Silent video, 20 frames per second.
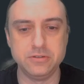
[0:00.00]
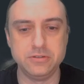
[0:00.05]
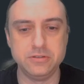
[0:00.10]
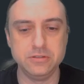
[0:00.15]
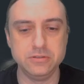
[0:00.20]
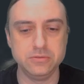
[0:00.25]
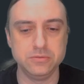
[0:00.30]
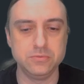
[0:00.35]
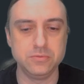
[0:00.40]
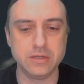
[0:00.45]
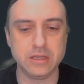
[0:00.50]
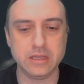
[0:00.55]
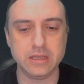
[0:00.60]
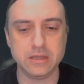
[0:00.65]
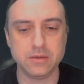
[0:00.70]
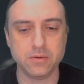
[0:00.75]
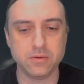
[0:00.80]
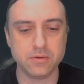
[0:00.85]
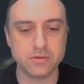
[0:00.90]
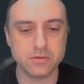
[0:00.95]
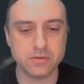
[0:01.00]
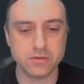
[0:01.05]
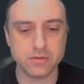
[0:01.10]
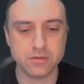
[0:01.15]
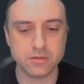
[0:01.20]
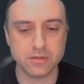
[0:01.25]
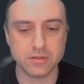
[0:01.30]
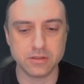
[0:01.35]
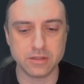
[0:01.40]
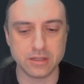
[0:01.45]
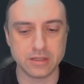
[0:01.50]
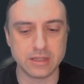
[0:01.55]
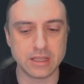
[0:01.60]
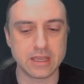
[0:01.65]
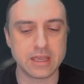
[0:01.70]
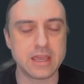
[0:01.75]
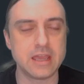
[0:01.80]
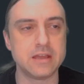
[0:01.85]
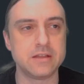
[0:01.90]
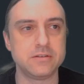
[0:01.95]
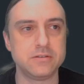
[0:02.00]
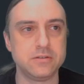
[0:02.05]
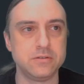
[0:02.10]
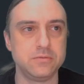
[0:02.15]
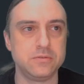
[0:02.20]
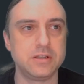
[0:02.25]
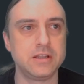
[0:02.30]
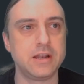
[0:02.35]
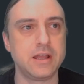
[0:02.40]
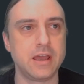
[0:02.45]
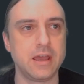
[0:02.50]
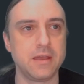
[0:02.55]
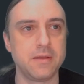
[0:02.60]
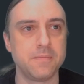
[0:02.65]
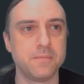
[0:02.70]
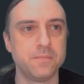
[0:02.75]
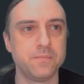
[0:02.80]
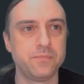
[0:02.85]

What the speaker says: do that they can't do today?